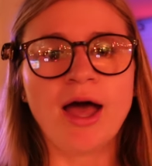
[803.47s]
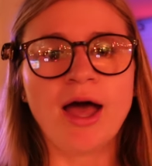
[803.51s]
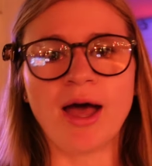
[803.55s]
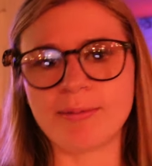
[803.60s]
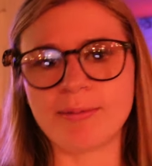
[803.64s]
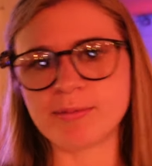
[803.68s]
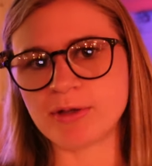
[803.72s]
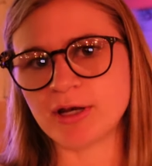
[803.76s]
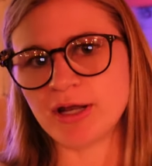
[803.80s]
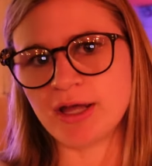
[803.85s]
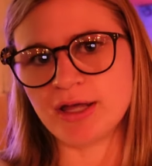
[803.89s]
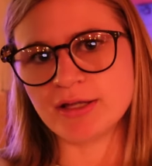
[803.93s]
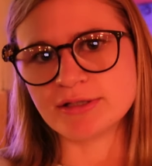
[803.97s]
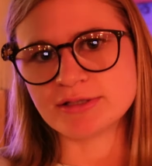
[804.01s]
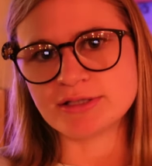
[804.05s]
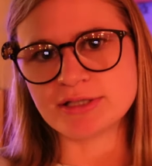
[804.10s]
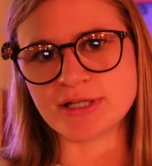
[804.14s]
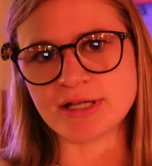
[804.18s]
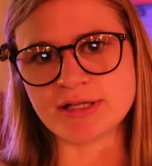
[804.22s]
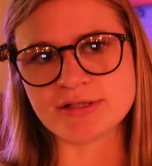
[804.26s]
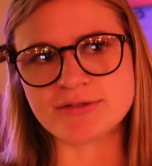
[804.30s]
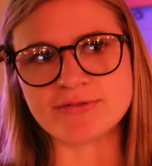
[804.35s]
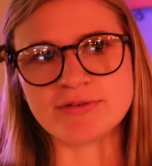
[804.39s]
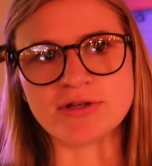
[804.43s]
I'm gonna end
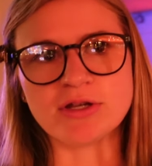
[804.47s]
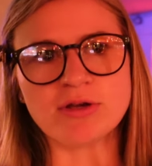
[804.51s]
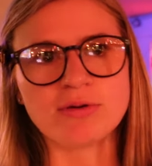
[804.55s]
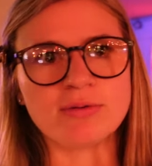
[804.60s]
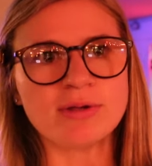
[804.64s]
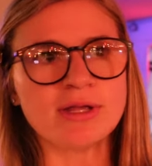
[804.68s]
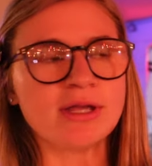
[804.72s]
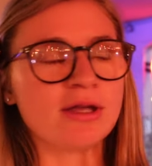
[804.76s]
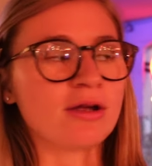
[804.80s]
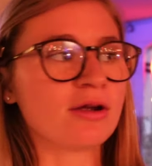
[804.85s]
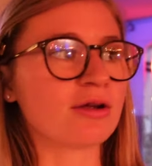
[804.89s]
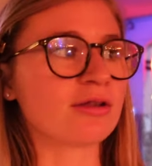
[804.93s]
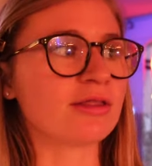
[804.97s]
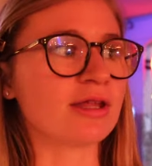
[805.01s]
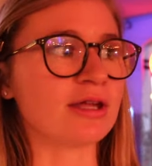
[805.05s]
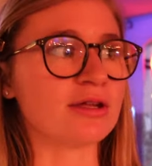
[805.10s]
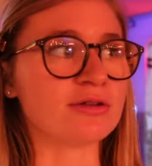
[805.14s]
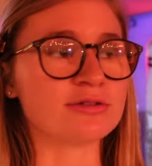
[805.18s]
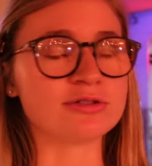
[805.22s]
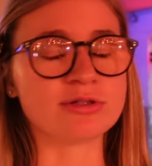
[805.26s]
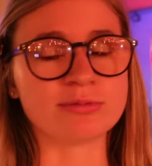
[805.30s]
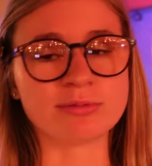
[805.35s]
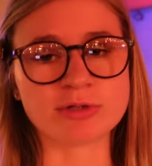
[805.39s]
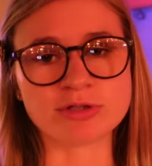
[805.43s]
today's video here. Thank
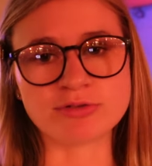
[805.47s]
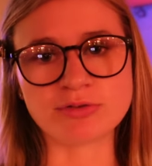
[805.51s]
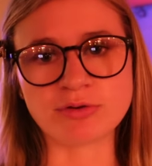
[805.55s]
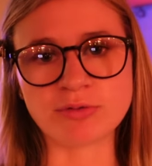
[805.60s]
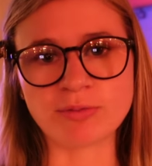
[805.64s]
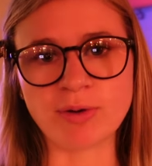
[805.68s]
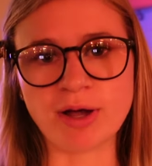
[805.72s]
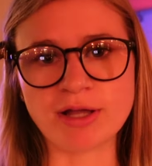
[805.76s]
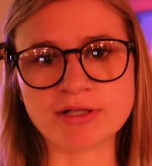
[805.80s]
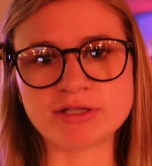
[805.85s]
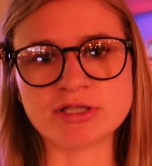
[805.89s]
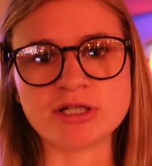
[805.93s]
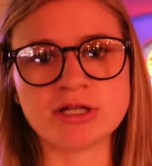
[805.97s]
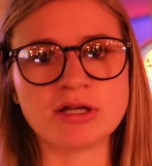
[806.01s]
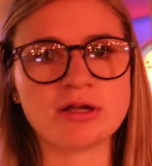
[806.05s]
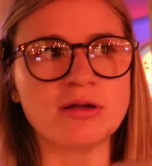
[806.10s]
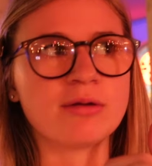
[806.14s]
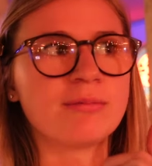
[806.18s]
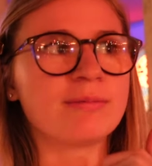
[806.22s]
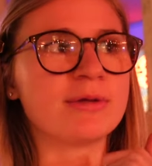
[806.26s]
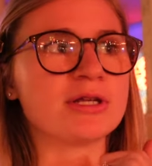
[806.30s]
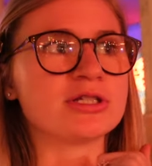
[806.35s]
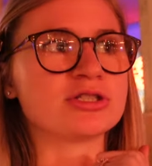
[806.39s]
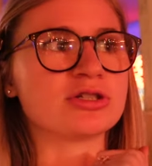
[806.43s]
you so much for watching.
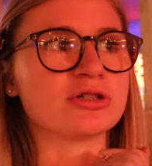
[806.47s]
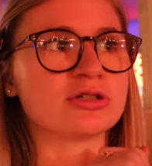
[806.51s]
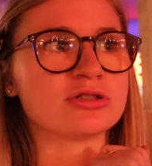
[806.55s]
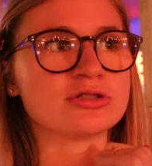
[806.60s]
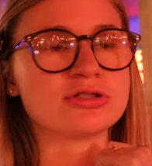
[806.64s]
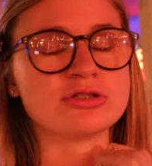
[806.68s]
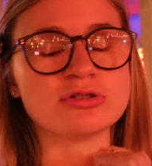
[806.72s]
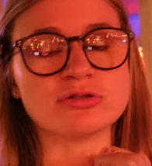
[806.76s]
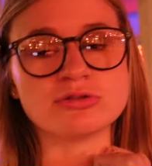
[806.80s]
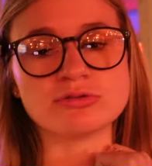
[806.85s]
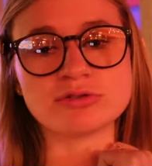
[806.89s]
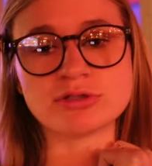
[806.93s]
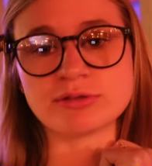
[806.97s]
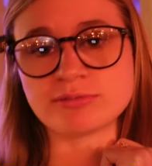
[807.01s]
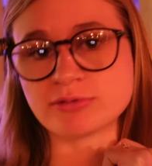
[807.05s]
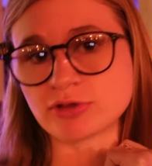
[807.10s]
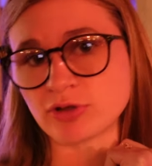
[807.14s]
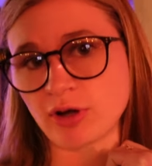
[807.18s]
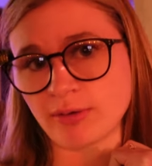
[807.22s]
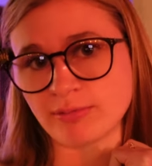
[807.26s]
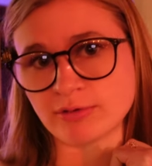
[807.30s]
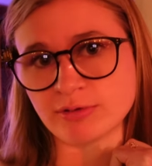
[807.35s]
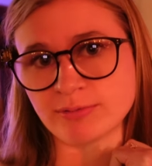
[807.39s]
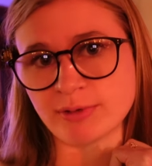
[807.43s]
Be sure to
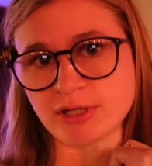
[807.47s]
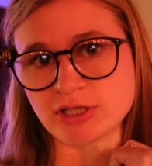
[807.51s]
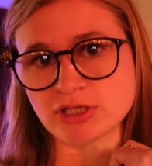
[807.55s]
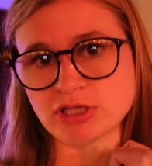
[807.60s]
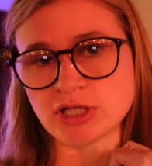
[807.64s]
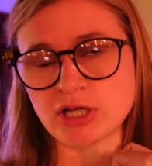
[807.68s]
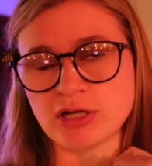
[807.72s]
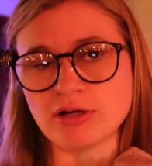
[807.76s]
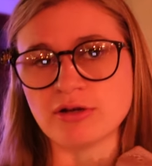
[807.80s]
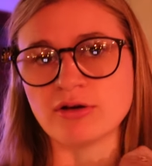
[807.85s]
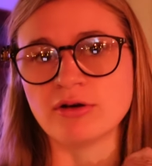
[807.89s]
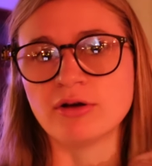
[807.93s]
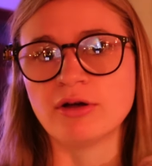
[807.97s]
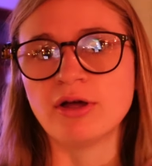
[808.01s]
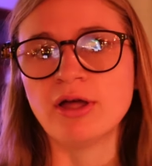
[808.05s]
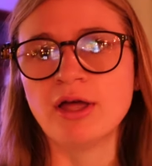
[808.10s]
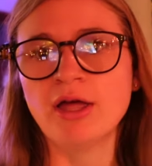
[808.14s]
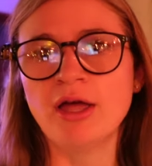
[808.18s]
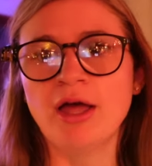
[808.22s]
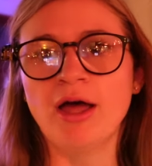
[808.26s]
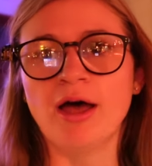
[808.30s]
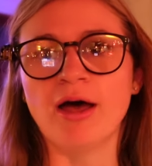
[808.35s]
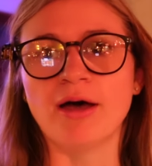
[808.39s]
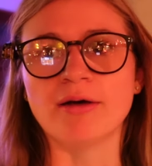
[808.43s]
subscribe to my channel
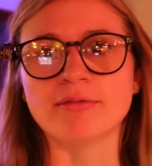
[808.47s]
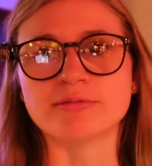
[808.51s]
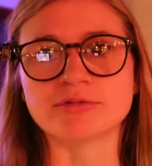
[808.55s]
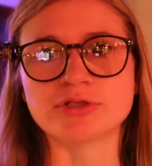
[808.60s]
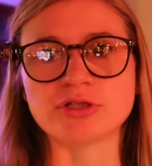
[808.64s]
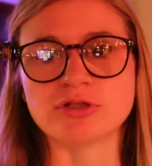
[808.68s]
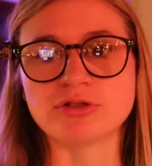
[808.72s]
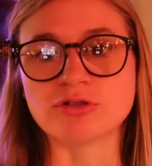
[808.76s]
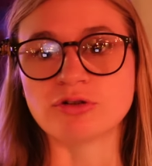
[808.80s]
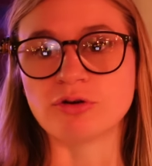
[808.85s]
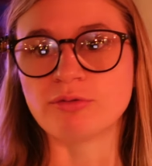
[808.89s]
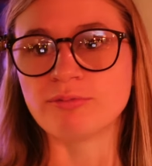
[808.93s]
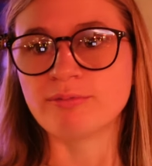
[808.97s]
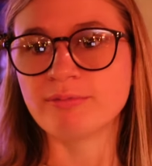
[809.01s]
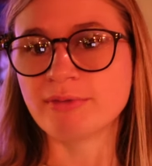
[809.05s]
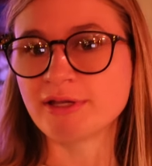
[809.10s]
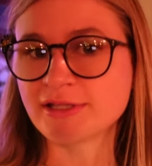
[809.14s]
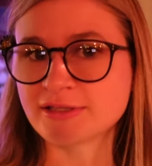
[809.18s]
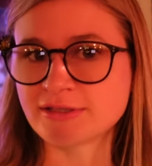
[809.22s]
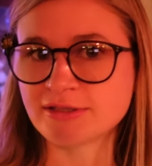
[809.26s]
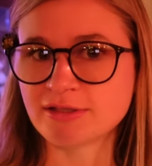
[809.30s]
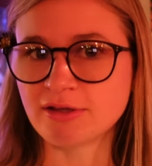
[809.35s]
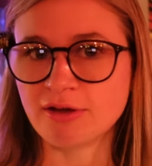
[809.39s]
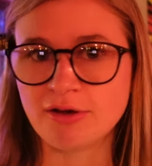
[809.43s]
um, so you don't
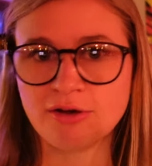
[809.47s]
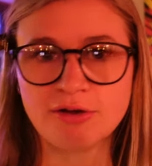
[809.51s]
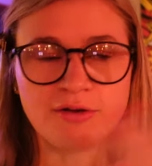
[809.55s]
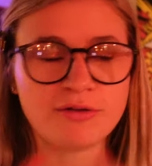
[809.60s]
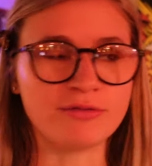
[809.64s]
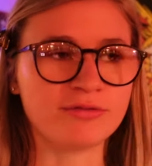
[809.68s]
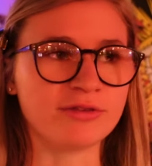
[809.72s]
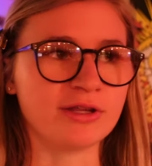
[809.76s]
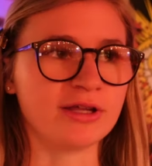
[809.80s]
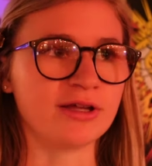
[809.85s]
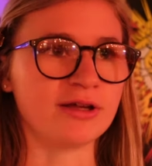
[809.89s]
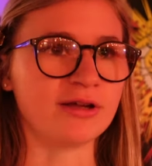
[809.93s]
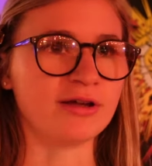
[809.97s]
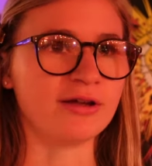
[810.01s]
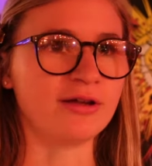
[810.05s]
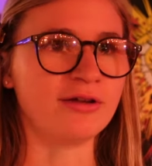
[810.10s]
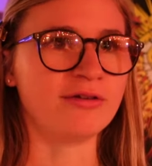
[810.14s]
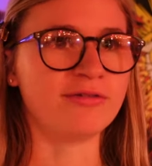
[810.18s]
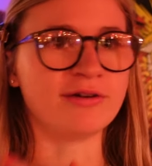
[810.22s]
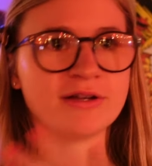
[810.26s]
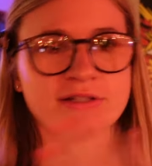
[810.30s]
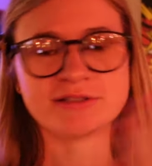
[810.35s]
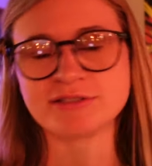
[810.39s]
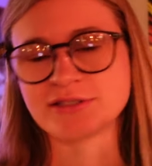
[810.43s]
miss all the
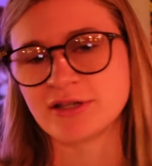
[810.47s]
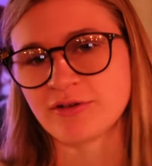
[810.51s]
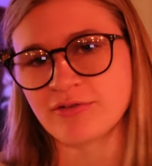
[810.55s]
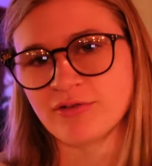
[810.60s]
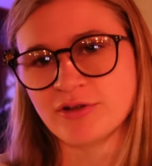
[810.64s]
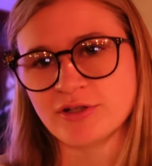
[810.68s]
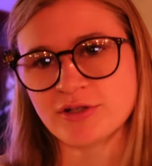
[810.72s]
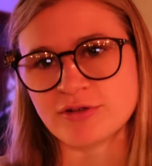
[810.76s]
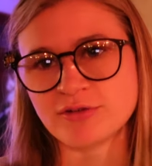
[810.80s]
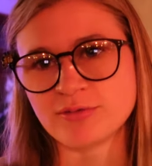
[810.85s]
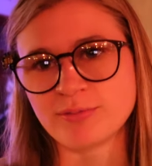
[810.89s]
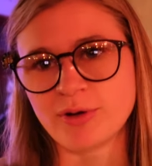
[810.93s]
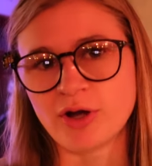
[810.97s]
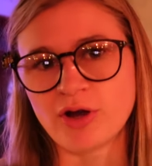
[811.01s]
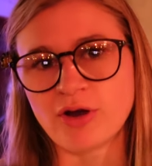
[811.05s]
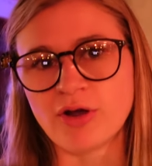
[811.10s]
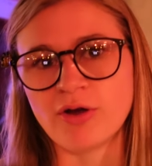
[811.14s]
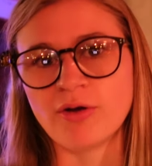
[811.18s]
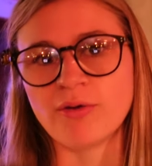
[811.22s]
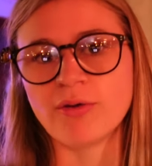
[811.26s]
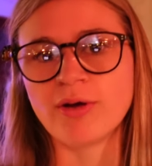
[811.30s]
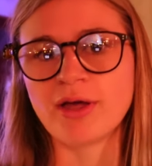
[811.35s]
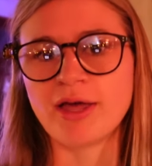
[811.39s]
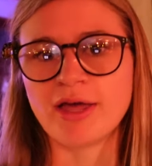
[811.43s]
fun stuff we do
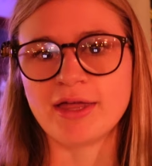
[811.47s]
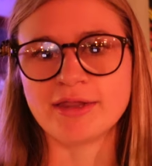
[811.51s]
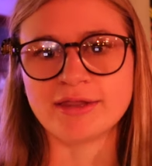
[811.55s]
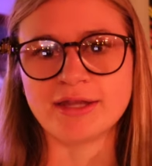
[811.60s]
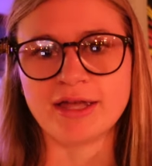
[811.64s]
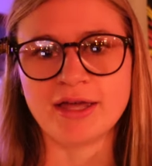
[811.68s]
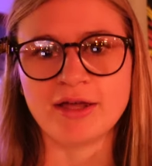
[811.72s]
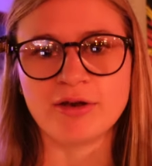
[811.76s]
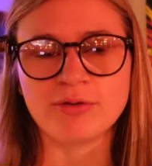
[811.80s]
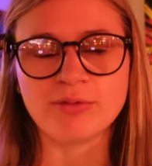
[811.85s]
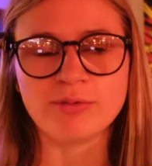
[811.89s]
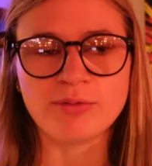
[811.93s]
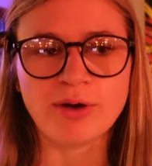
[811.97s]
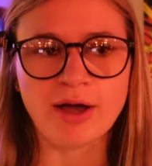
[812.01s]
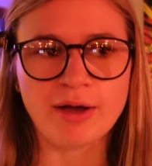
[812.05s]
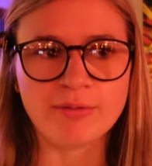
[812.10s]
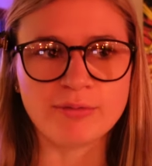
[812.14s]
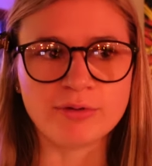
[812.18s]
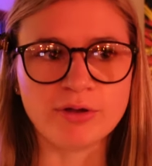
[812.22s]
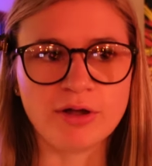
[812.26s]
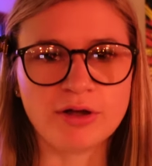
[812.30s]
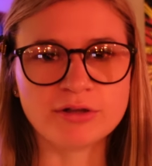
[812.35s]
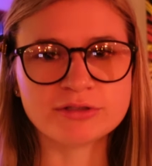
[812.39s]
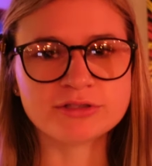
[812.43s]
tomorrow. And then I
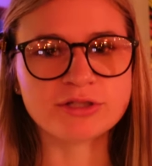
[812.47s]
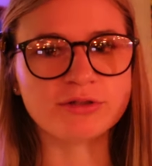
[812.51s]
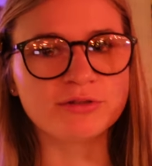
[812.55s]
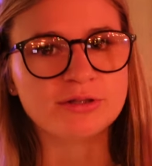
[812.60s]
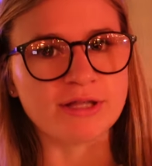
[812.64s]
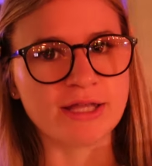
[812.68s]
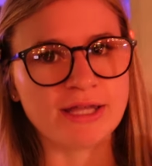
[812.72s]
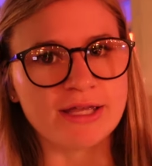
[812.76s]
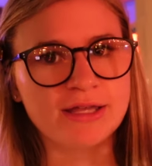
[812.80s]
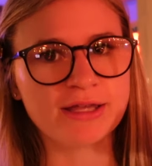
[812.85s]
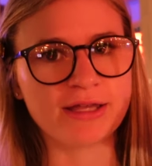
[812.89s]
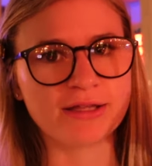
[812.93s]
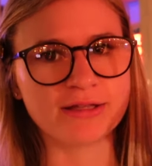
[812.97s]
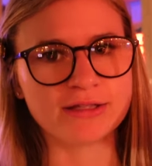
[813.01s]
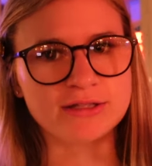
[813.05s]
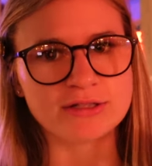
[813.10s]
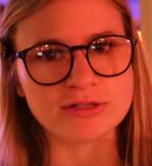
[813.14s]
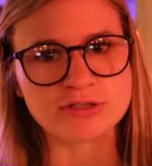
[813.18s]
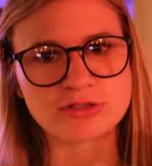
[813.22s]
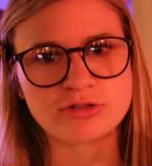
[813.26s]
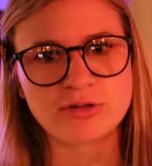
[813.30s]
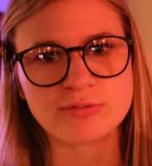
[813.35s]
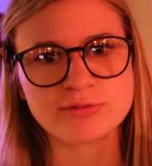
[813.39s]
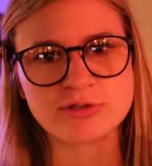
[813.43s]
will also link in the
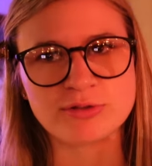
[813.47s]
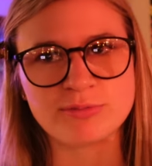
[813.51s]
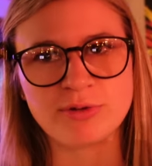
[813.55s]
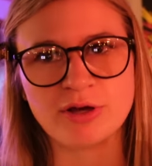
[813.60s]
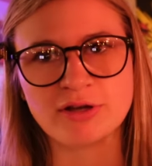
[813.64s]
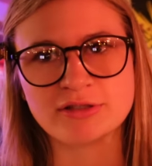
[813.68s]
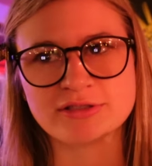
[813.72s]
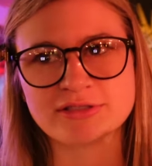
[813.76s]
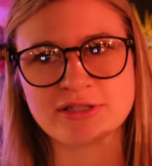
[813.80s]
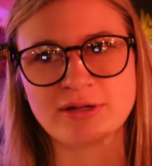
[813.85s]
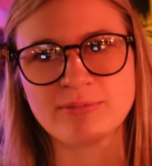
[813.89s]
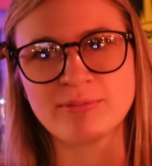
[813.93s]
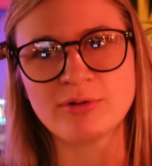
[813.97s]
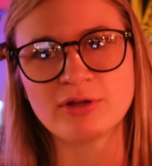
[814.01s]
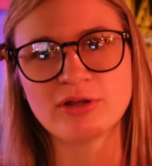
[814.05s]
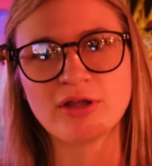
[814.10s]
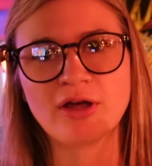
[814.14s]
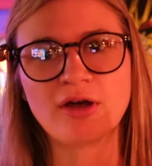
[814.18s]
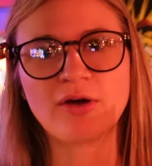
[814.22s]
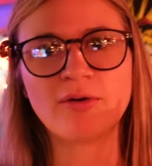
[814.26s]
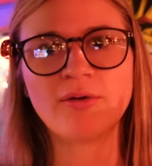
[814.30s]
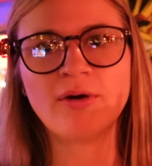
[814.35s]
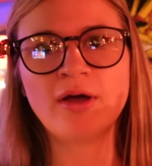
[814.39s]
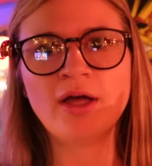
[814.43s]
description box down
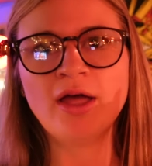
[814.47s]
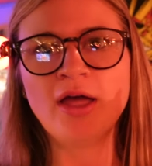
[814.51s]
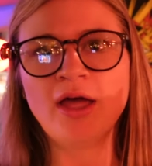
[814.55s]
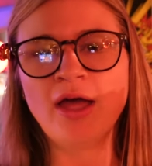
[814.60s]
below.